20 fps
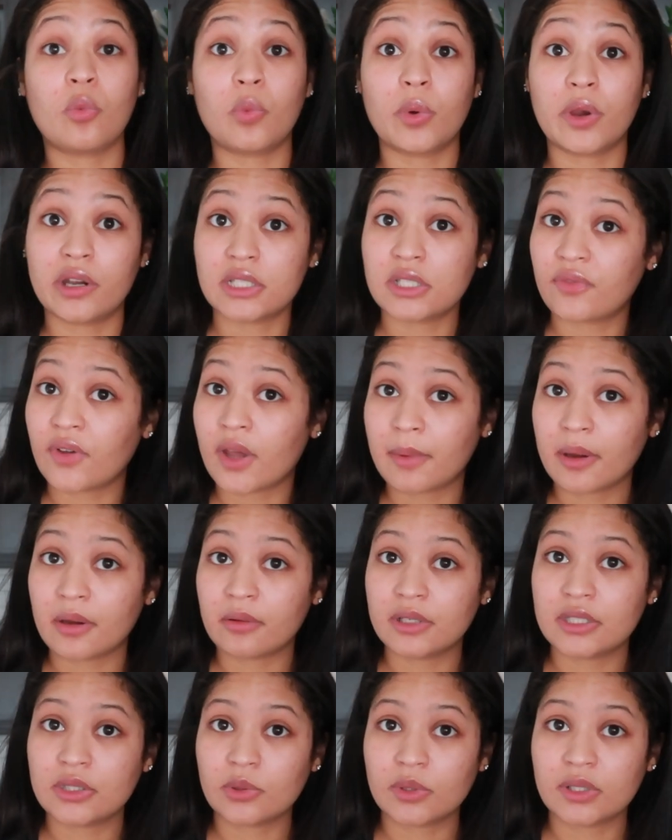where to find my
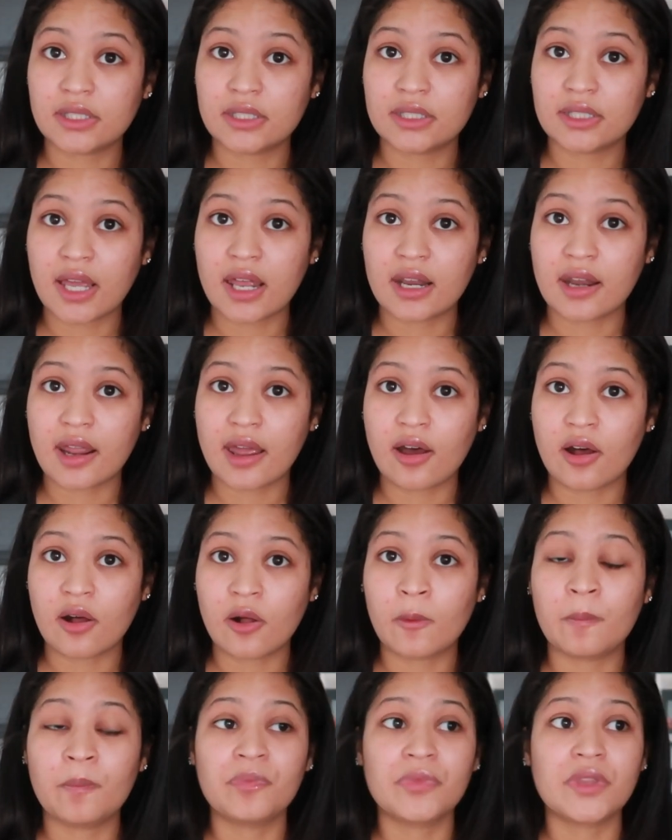resources at
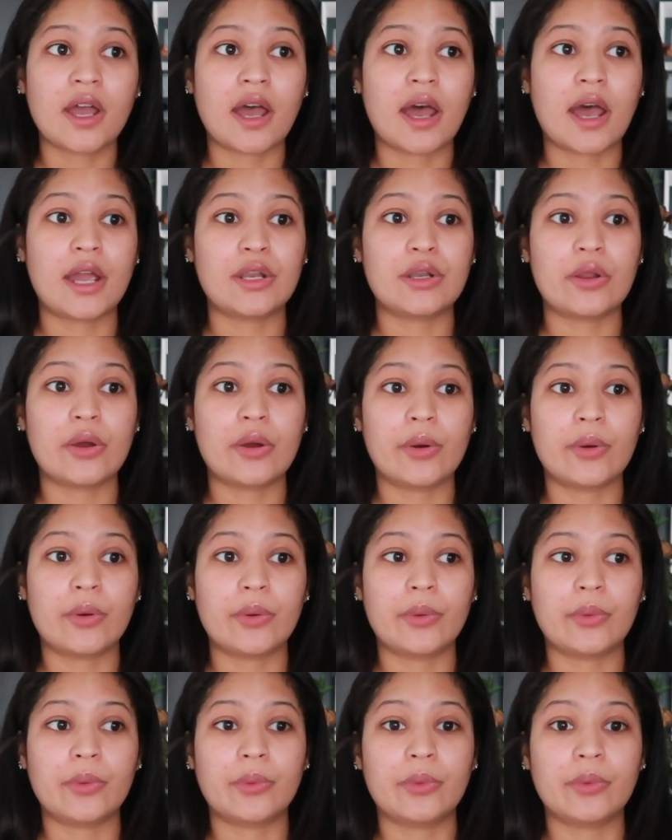now. I
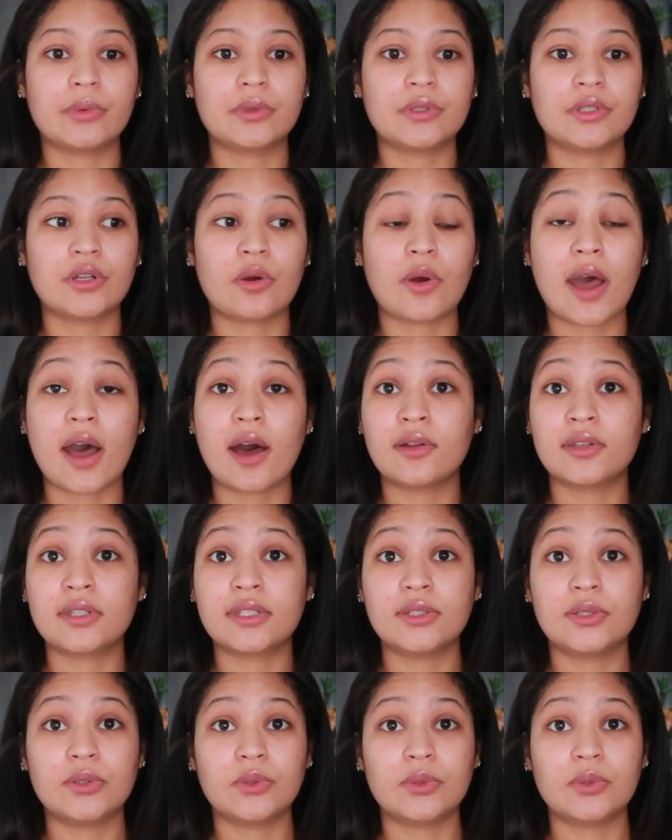know, you know, how
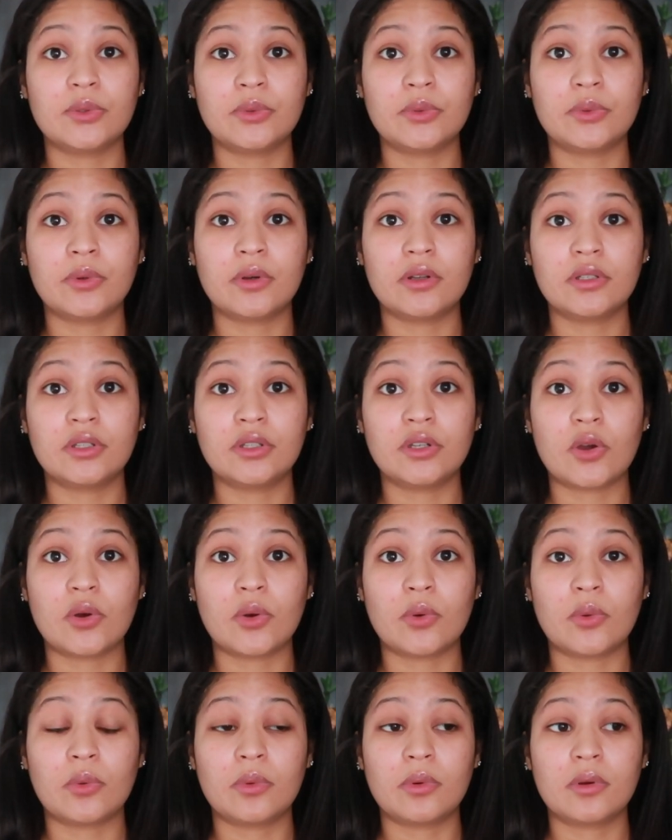to, you
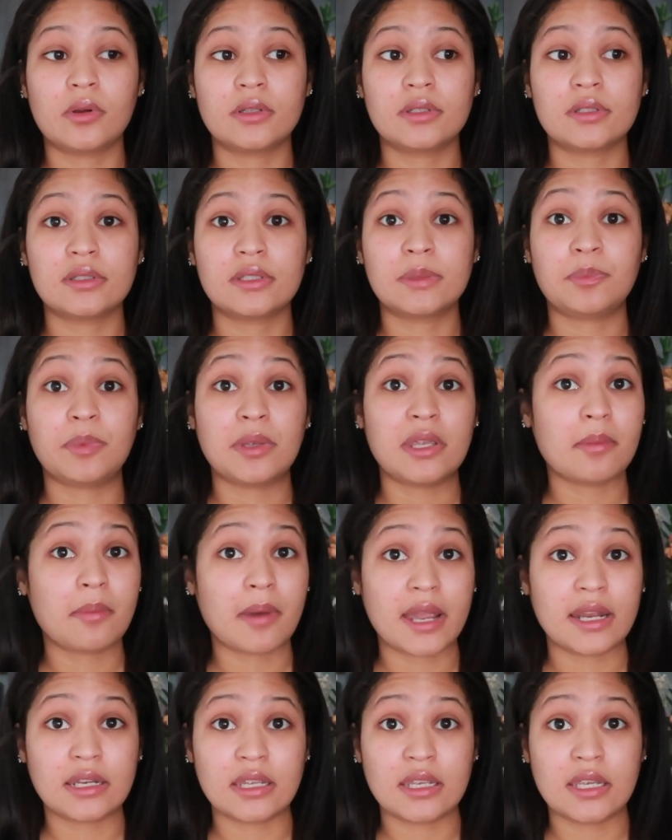know, speak
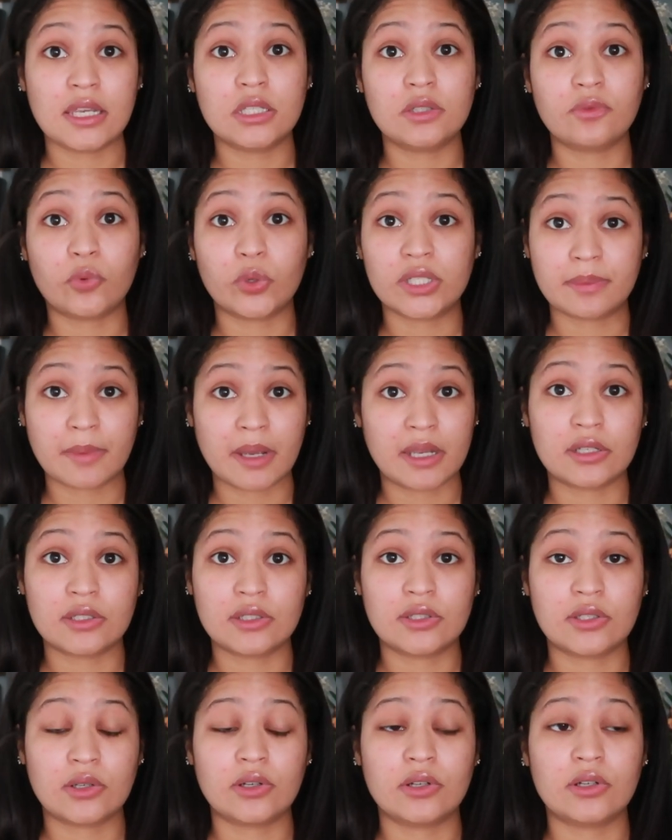my needs, voice my
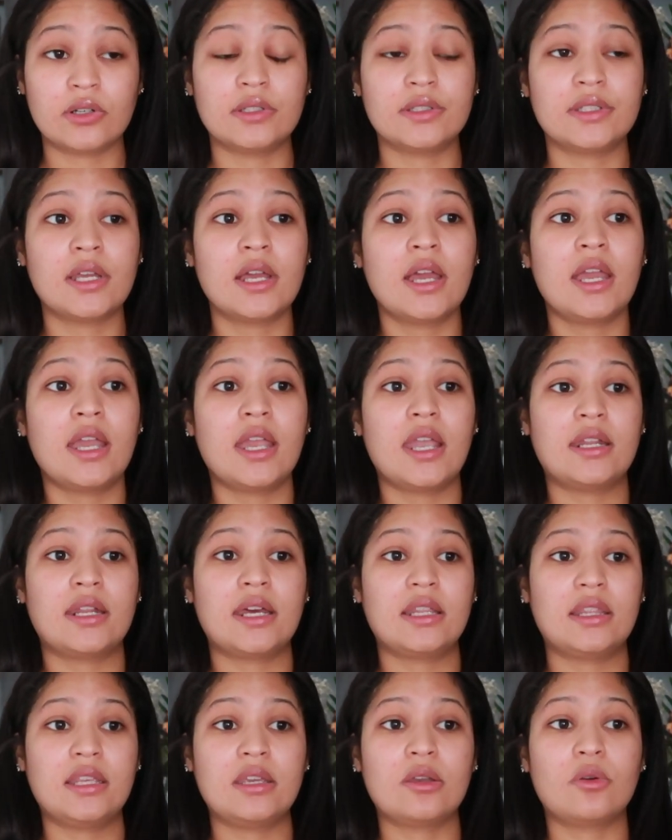concerns. And
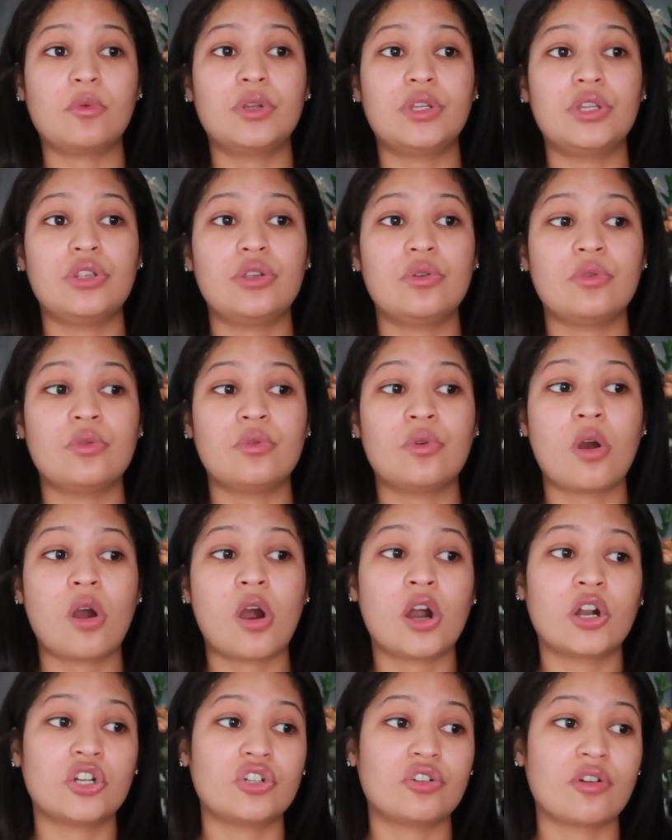I think when you
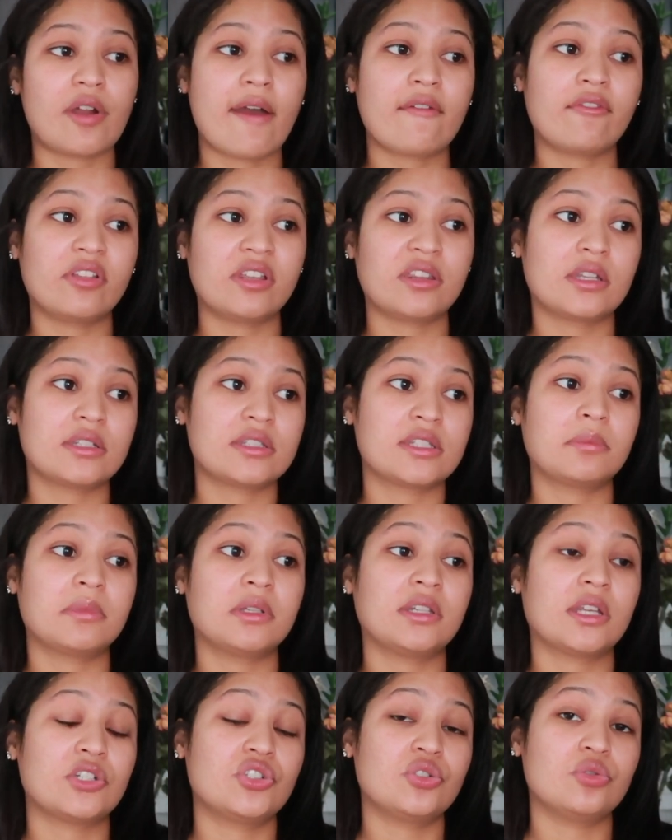are traveling, that's
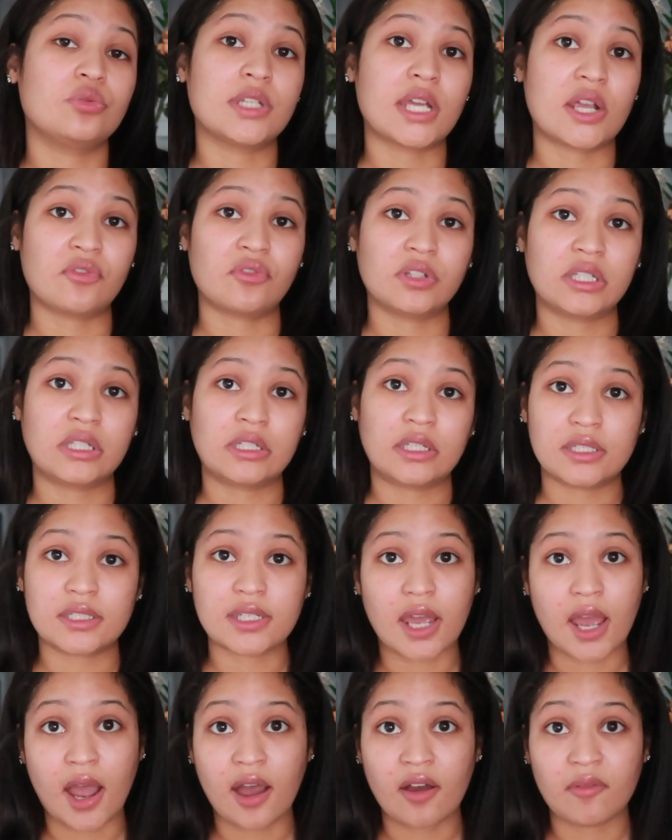something that you definitely need
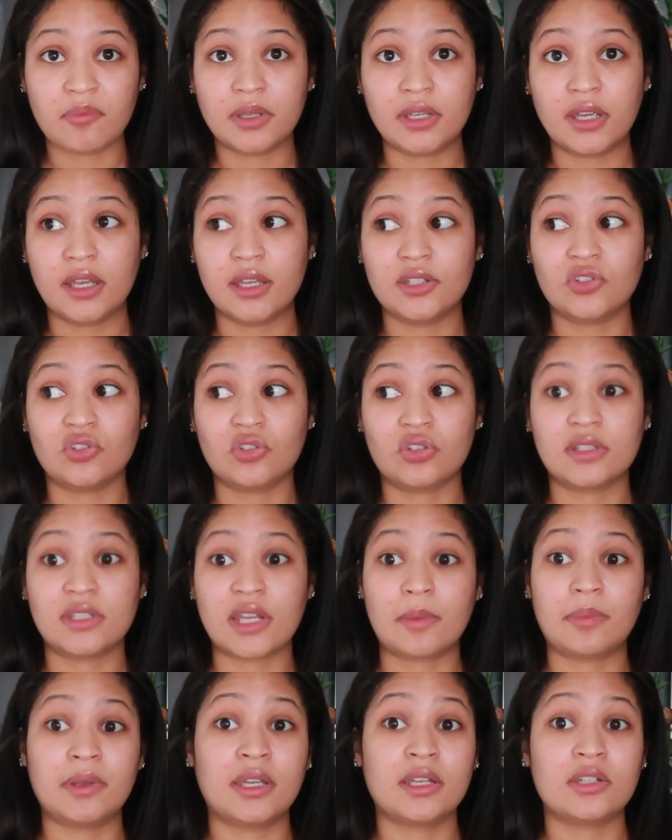to have because you're
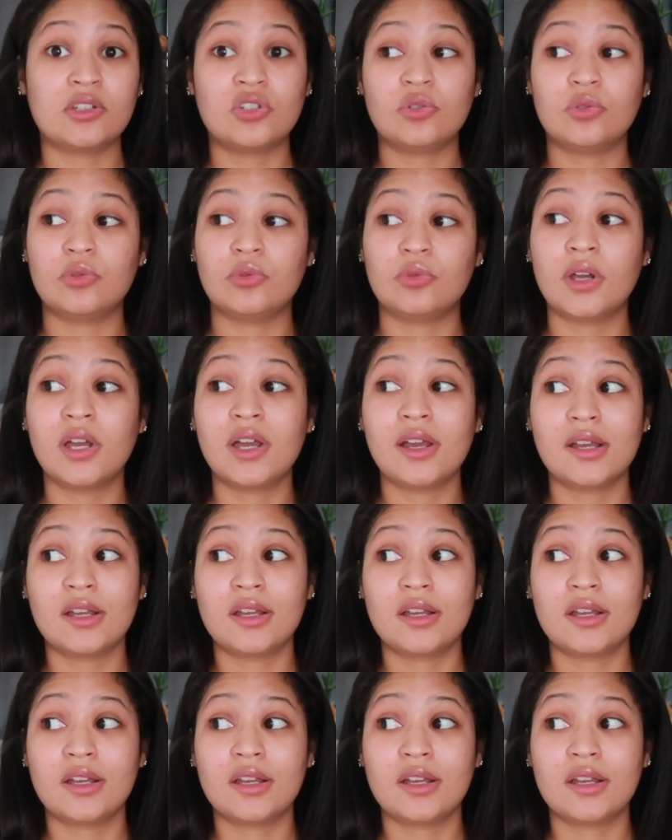stepping into